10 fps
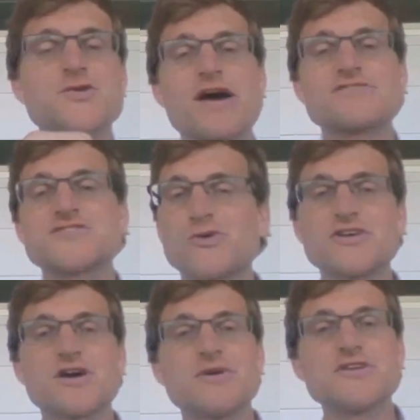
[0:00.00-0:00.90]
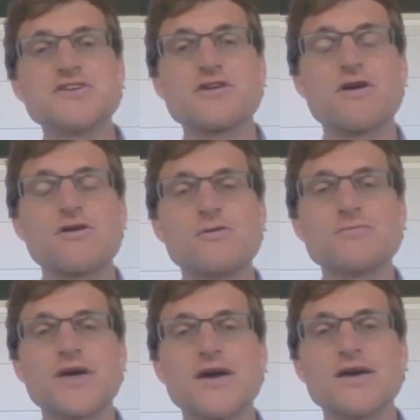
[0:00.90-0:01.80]
have someone come into your home,
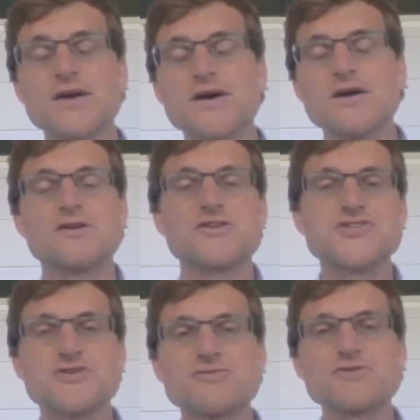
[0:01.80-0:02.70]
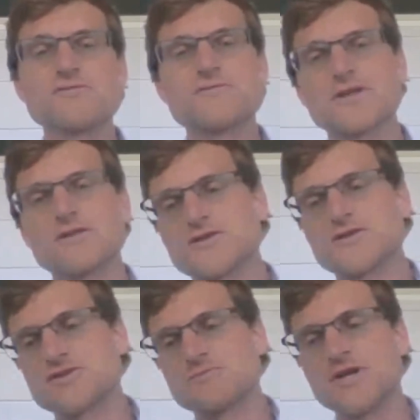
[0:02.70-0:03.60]
they look at your roof, they look
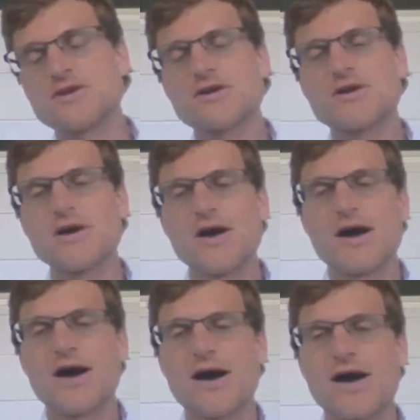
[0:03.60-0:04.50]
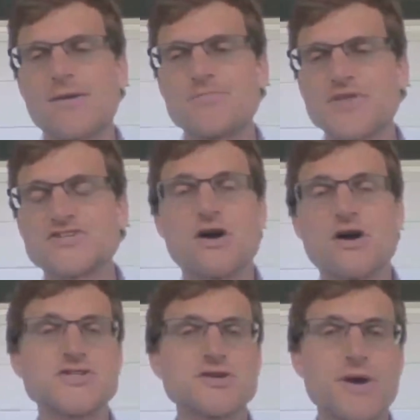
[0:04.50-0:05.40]
at your meter, they
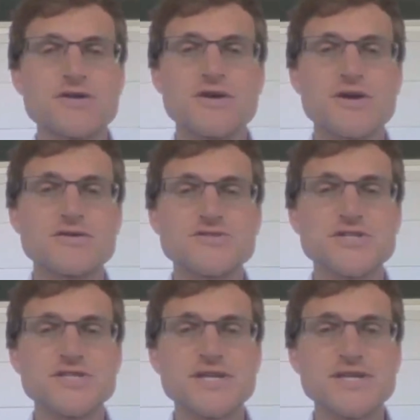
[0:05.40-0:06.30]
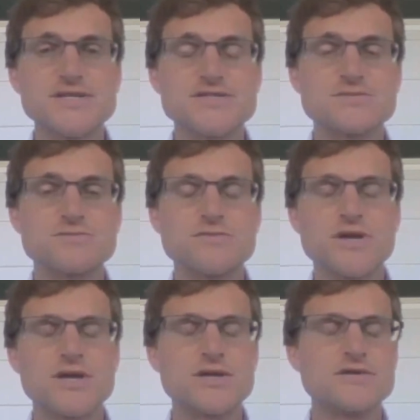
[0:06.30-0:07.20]
talk to you about your energy needs
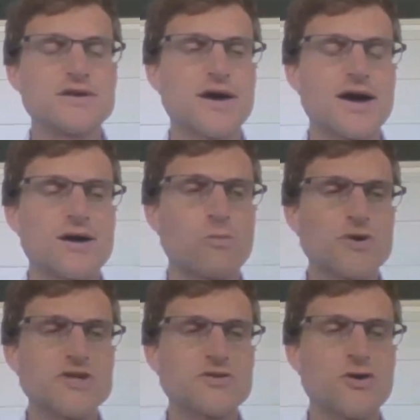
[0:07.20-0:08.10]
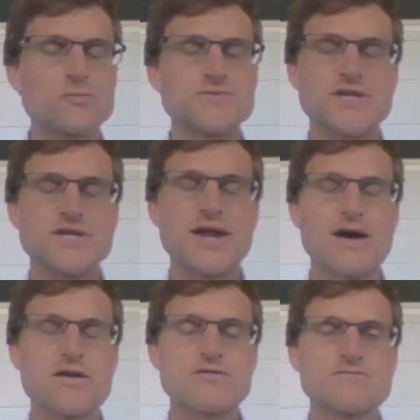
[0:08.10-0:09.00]
and what you hope to get
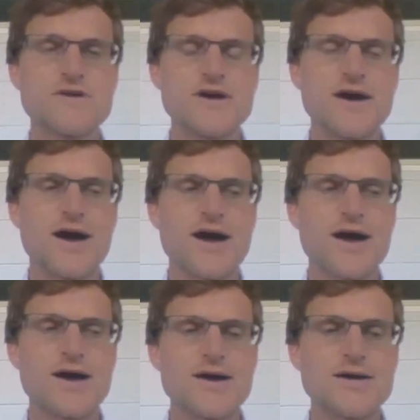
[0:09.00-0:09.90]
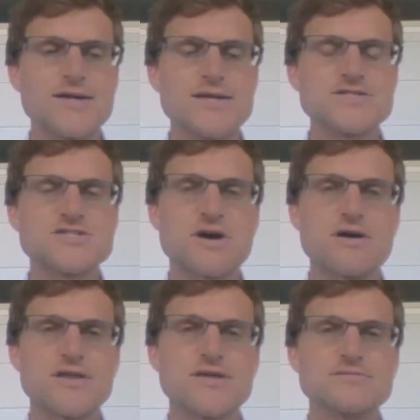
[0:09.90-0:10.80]
out of an
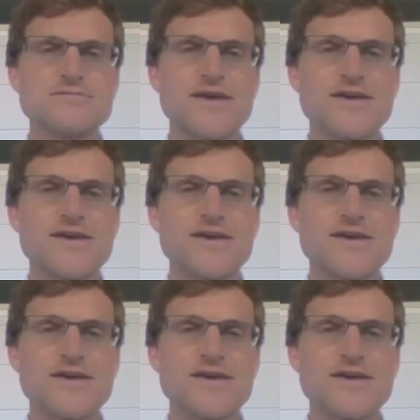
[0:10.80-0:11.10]
install. And